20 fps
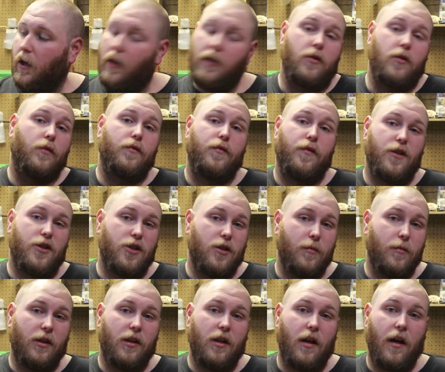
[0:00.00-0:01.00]
I don't fish
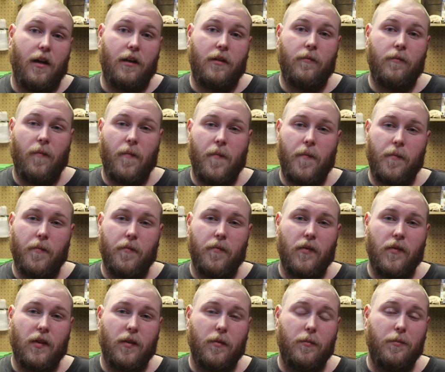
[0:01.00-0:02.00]
them a ton,
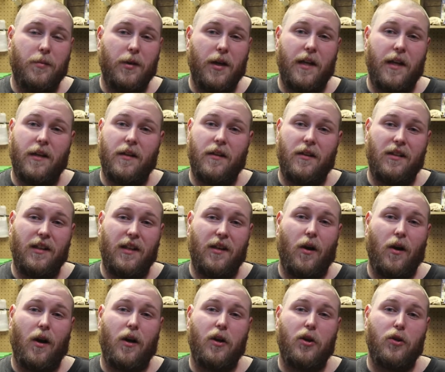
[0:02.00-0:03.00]
but they
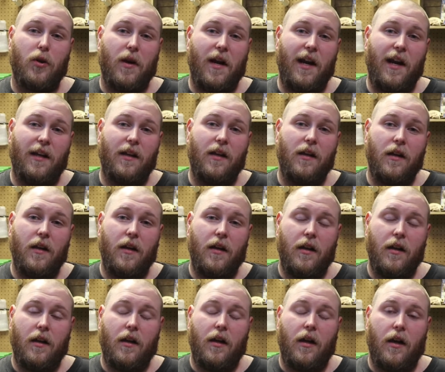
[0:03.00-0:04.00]
are great.
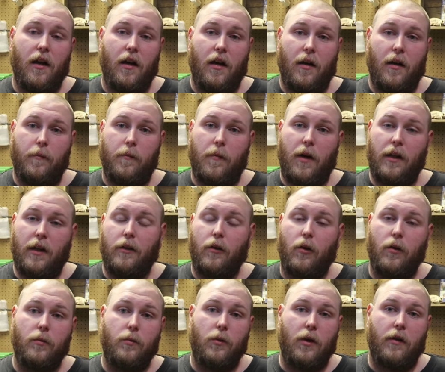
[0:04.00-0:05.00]
I
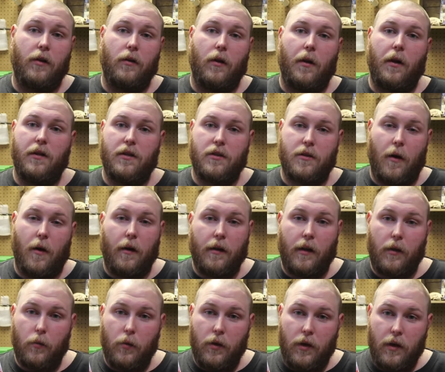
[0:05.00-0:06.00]
throw them around a lot of
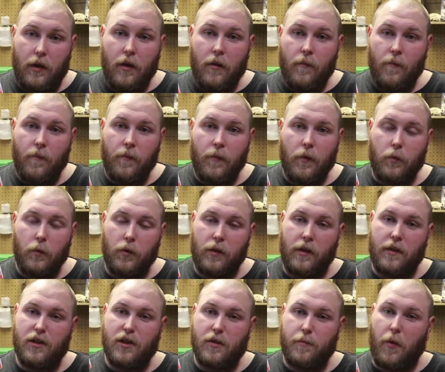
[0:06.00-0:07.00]
stocky weed, where
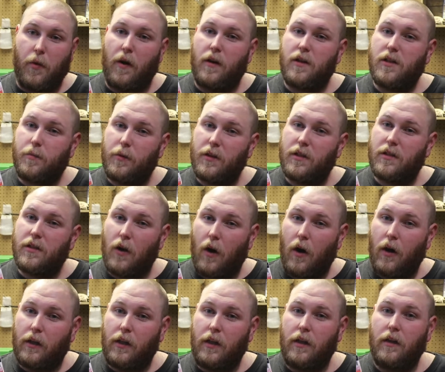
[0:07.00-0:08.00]
it's sparse but
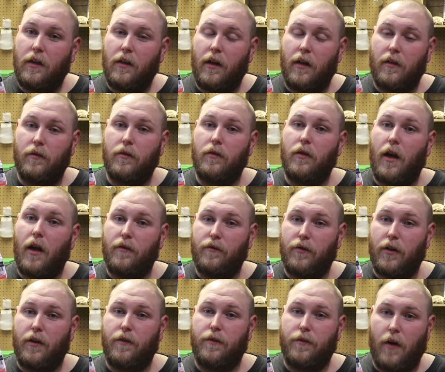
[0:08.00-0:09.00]
stocky and
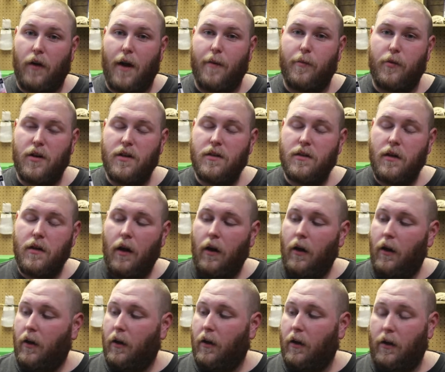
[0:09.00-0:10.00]
very fibrous.
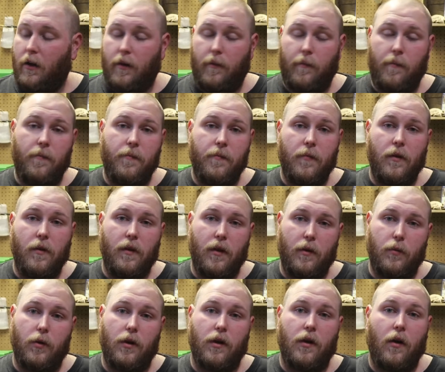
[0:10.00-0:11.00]

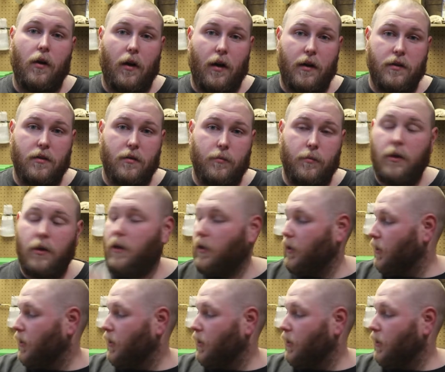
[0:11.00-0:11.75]
They work awesome.